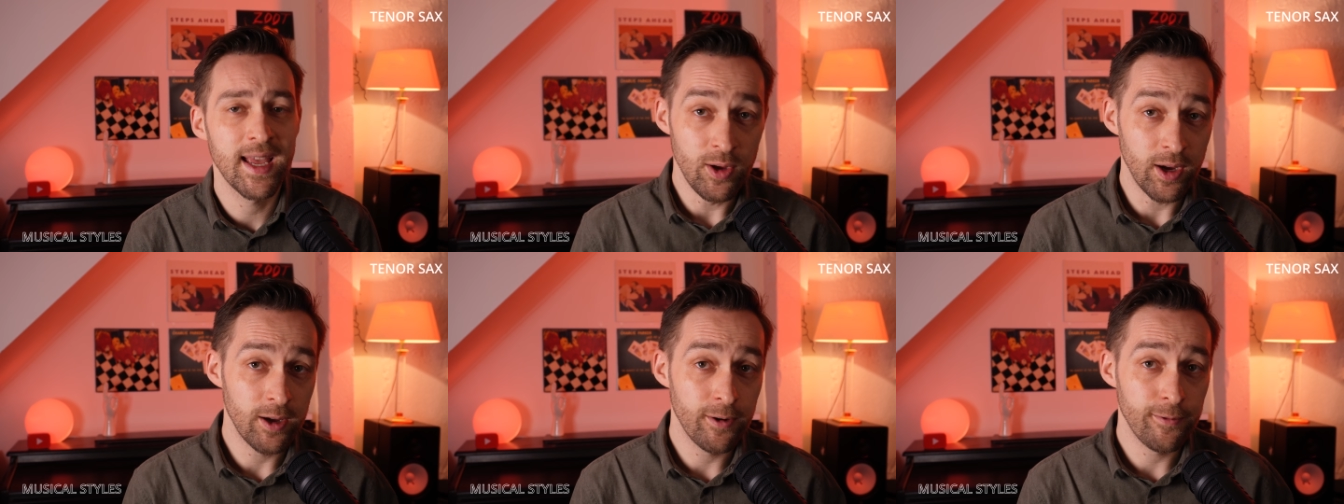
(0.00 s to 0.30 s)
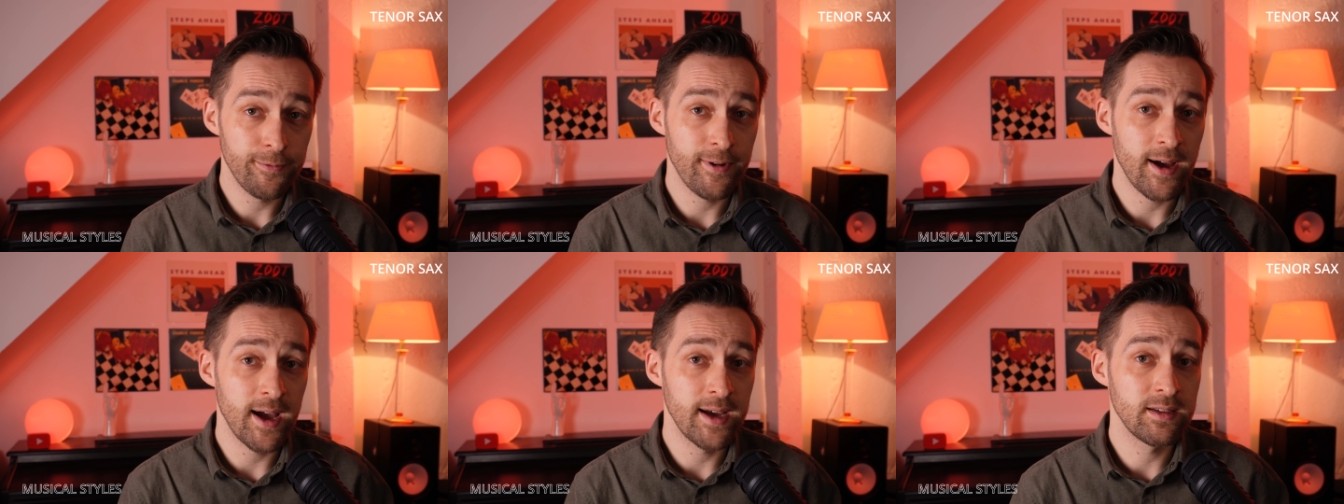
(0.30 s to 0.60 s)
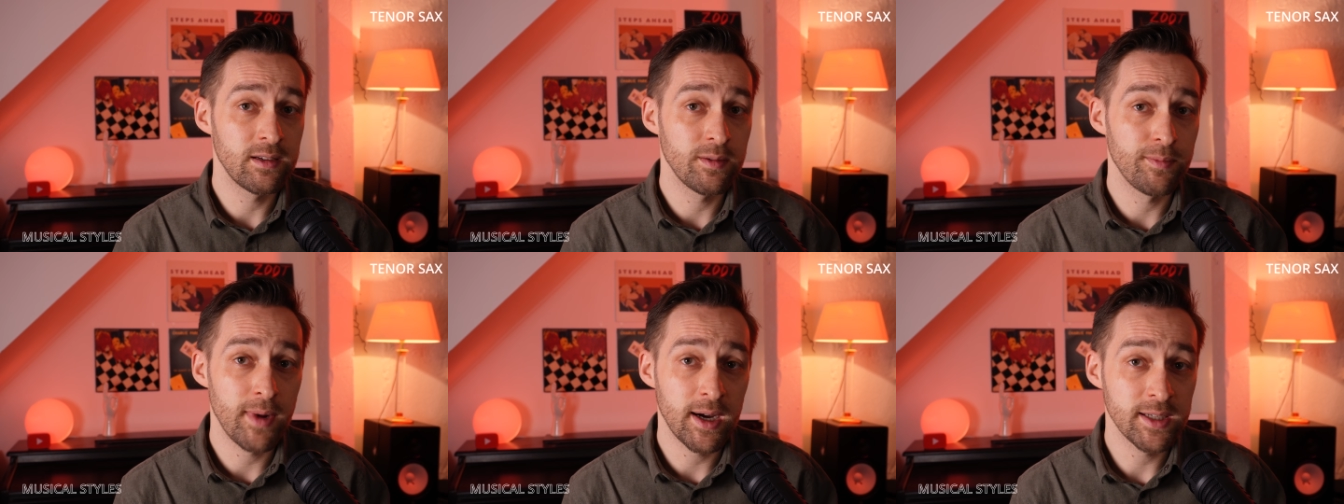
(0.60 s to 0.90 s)
you can
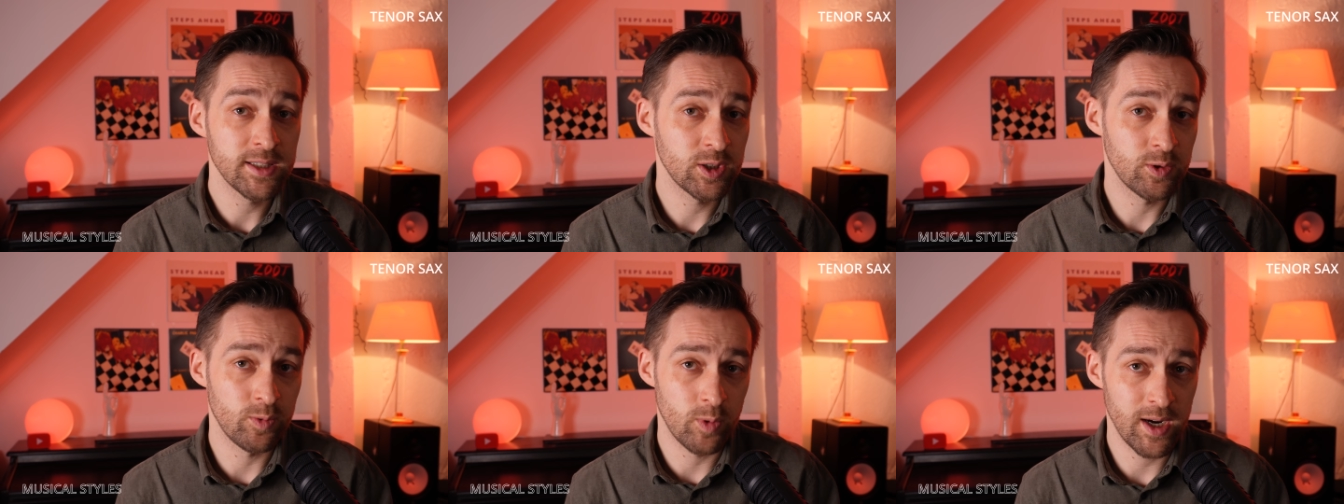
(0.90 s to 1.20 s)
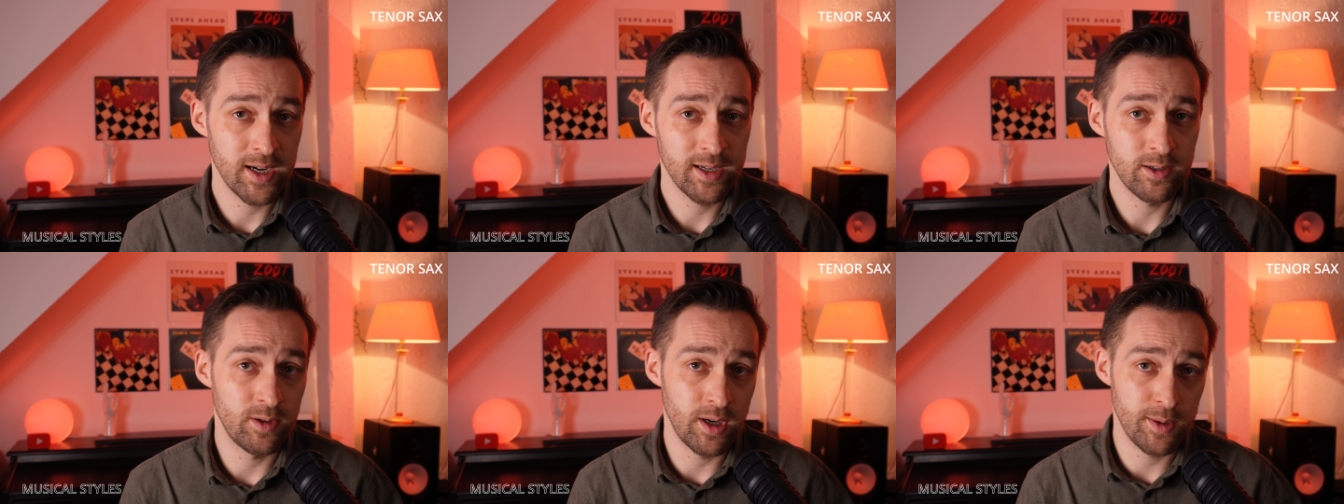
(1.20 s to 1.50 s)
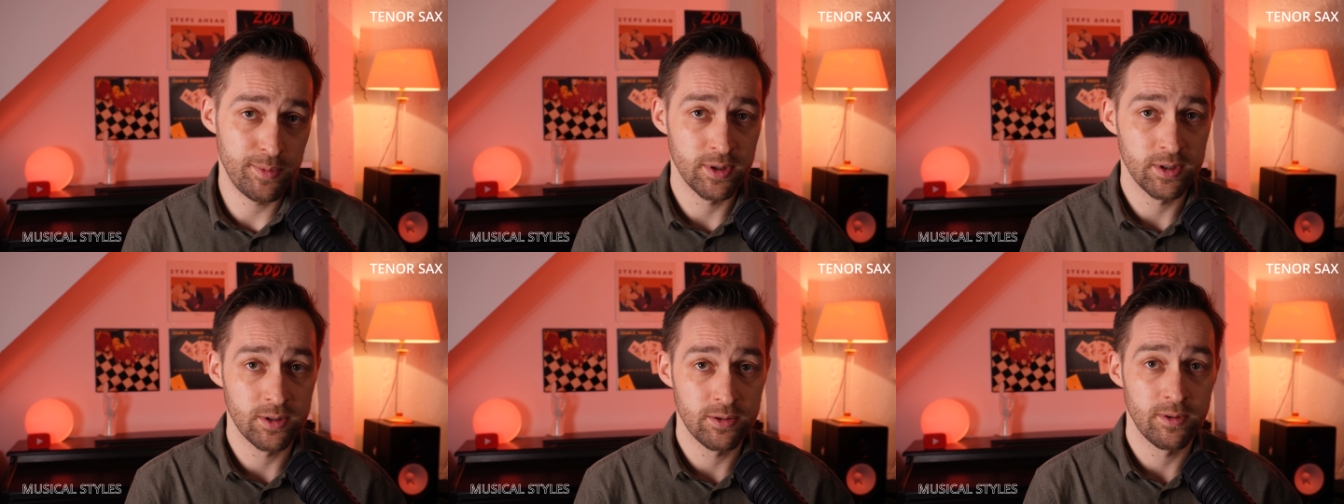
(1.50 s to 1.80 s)
find a much wider
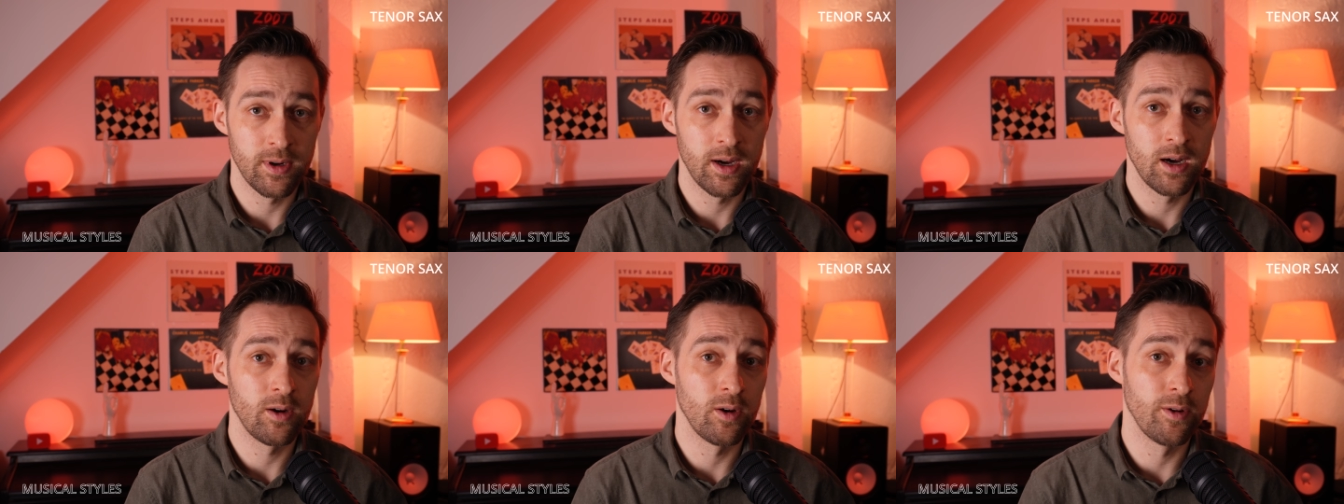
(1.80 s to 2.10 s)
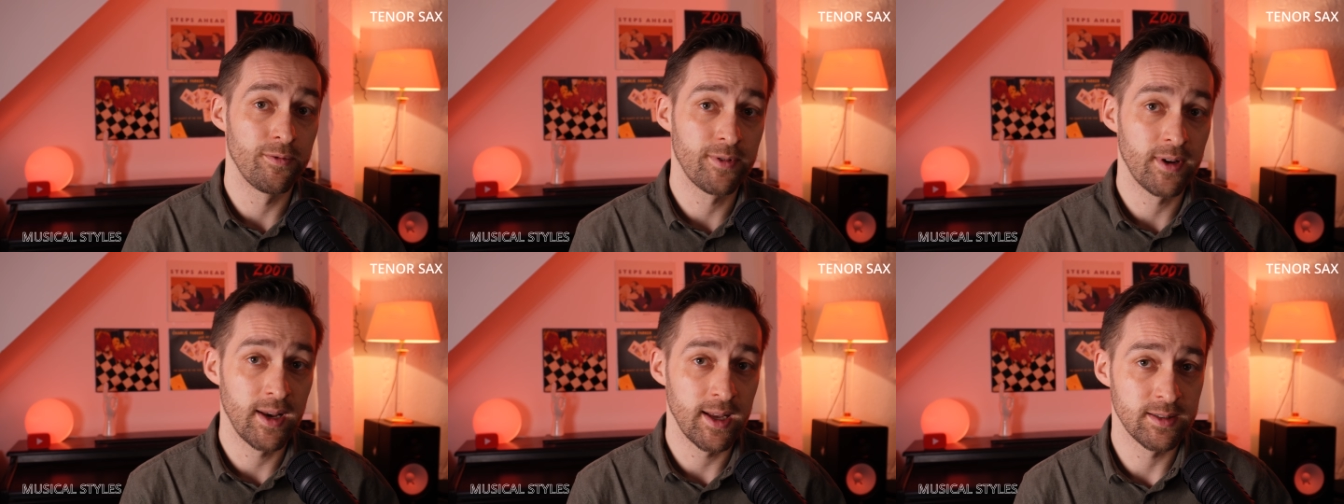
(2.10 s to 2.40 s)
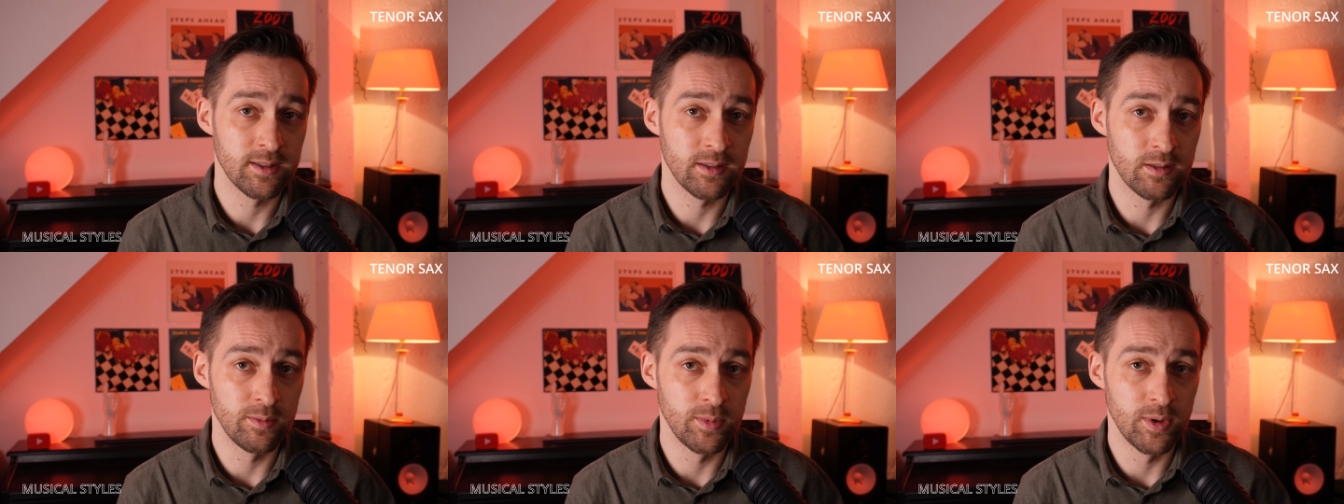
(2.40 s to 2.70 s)
repertoire of
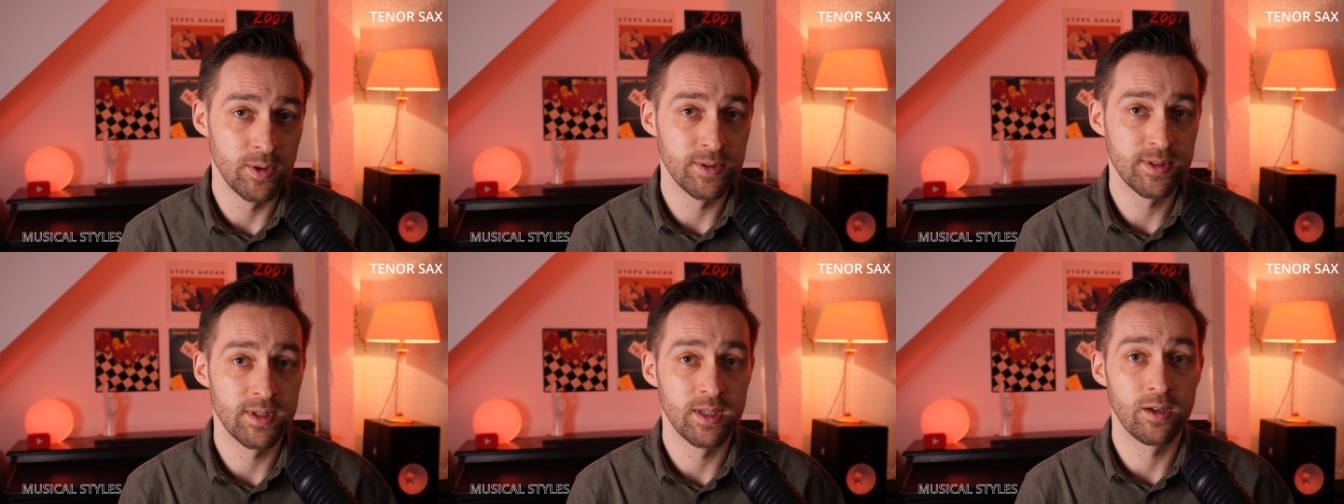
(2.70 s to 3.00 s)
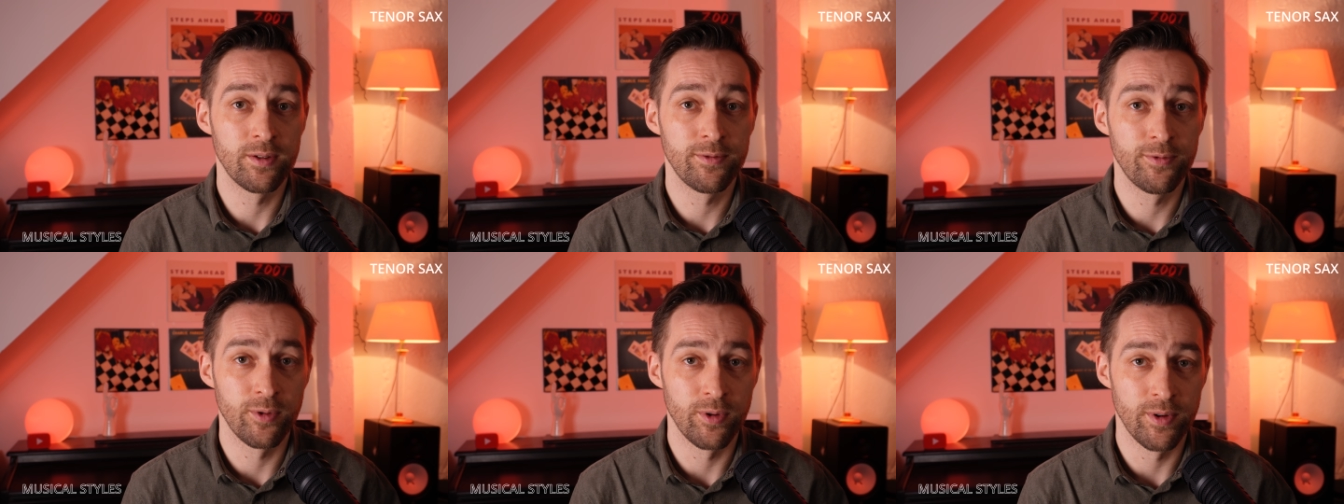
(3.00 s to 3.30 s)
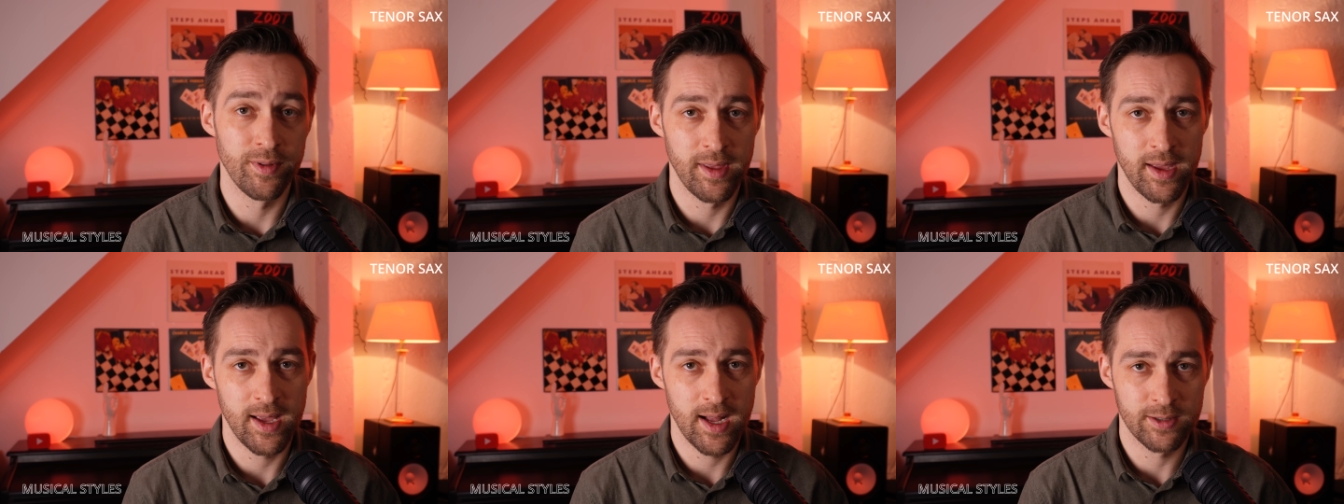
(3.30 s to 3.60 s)
classical music
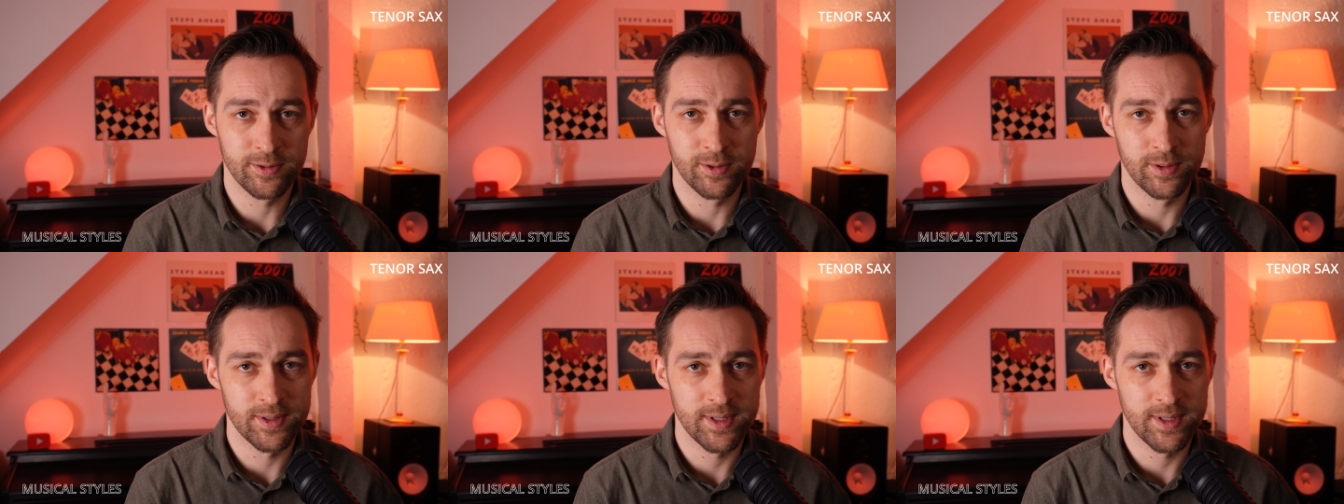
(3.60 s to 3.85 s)
for the alto